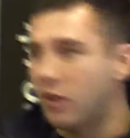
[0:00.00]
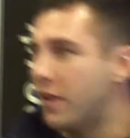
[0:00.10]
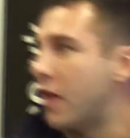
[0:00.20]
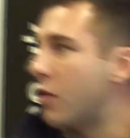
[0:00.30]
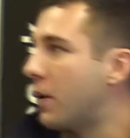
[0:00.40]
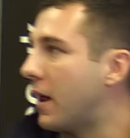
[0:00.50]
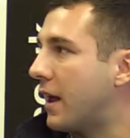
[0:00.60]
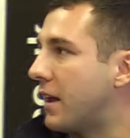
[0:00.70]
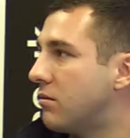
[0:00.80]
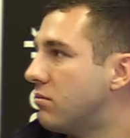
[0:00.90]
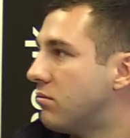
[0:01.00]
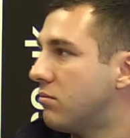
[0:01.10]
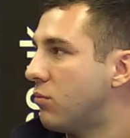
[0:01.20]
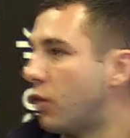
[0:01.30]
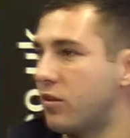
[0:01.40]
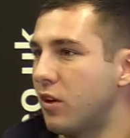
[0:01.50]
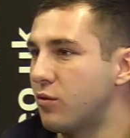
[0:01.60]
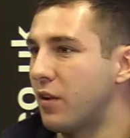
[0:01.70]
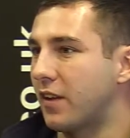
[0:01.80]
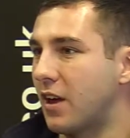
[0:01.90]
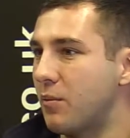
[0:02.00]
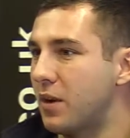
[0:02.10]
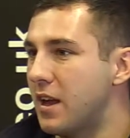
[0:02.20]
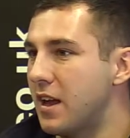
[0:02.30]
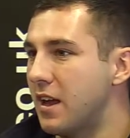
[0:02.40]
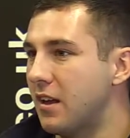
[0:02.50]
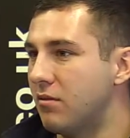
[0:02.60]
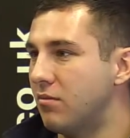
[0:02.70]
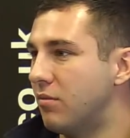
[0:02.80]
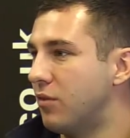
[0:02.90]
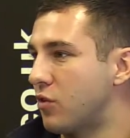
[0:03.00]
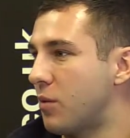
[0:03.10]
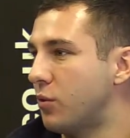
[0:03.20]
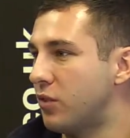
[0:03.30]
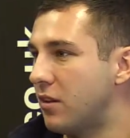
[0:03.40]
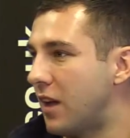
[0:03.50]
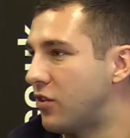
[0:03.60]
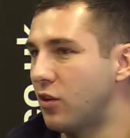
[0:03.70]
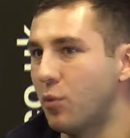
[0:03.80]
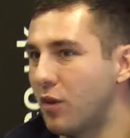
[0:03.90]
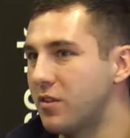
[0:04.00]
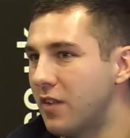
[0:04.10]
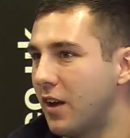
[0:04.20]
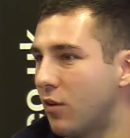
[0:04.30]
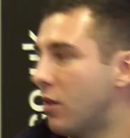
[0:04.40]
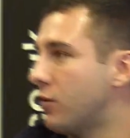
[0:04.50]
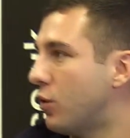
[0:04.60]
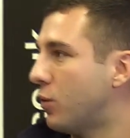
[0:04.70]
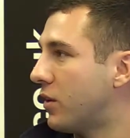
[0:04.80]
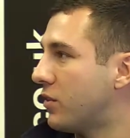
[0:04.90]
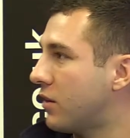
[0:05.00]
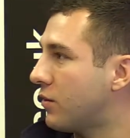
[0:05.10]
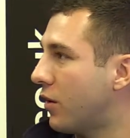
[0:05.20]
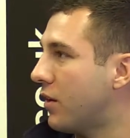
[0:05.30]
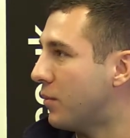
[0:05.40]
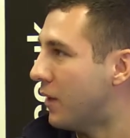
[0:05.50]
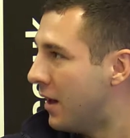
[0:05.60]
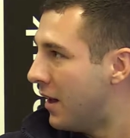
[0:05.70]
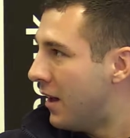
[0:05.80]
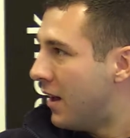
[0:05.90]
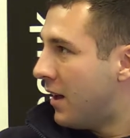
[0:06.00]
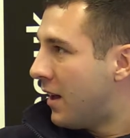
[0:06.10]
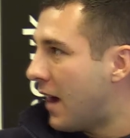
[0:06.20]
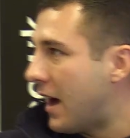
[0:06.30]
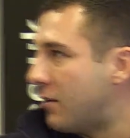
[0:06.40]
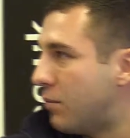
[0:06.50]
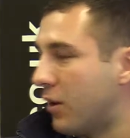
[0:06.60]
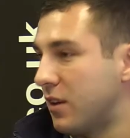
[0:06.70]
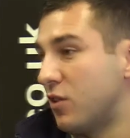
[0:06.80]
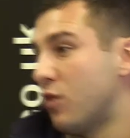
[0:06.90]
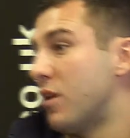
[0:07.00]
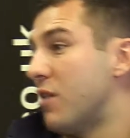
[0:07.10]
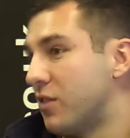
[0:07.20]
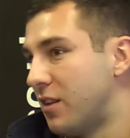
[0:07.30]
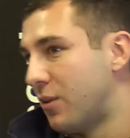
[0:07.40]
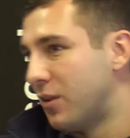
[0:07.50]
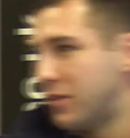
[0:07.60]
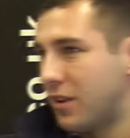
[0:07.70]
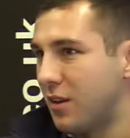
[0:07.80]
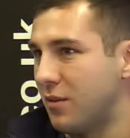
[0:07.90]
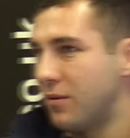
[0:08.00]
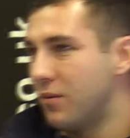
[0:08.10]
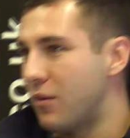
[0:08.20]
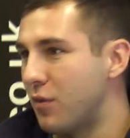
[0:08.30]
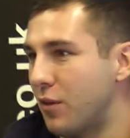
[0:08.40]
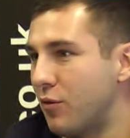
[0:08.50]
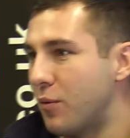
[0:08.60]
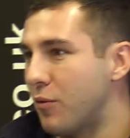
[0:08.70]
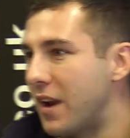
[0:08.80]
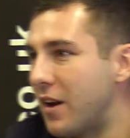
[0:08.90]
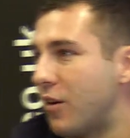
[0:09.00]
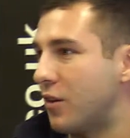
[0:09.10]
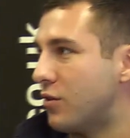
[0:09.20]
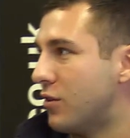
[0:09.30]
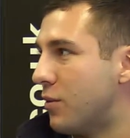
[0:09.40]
on the aeroplane, what it's like to run the company, and troubles in actually operating the aircraft, or what it's like to fly them. And Parky's career is another, so everything from Red Aero through to